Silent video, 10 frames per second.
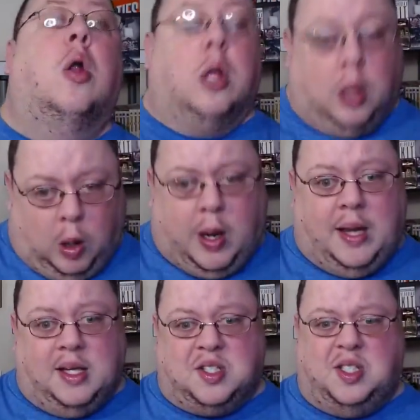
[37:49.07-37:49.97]

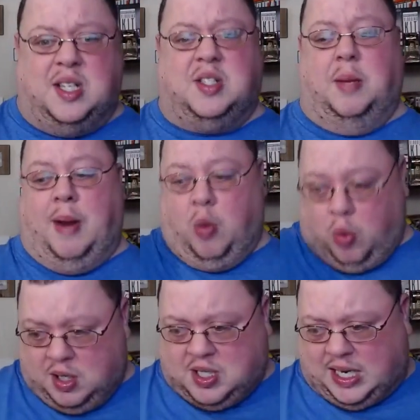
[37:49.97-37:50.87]
learning the system,
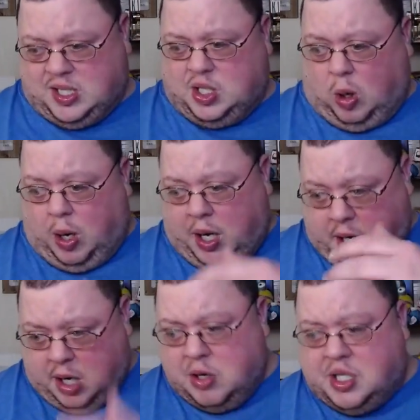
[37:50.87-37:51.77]
and once I
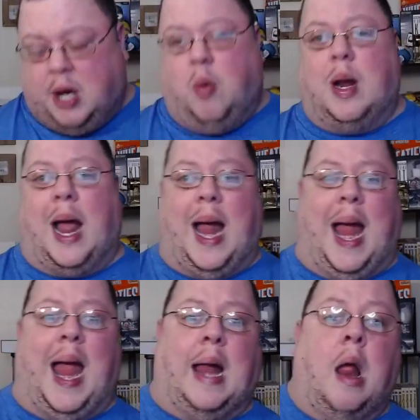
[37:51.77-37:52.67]
started using what I
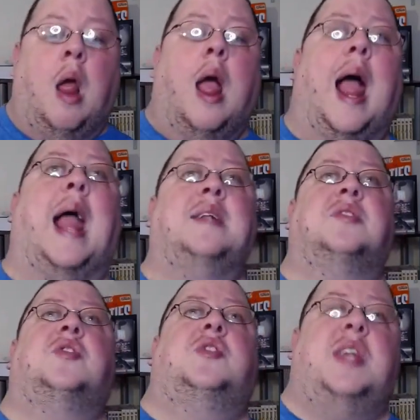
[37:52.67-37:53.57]
had
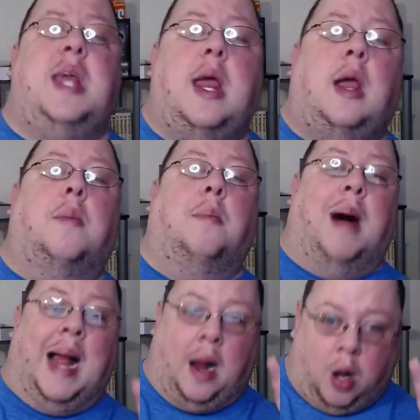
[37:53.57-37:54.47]
and seeing
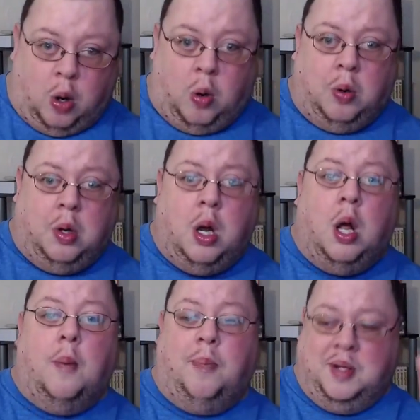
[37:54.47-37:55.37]
my own
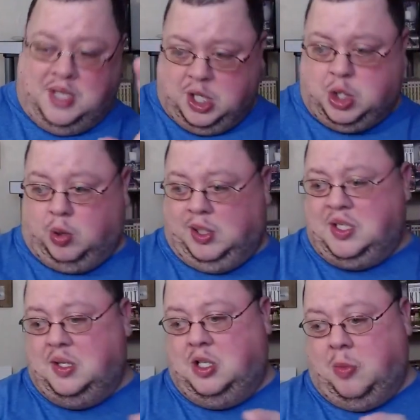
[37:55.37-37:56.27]
potential,
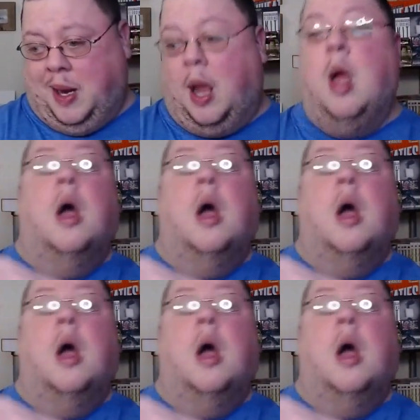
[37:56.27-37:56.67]
listen to me,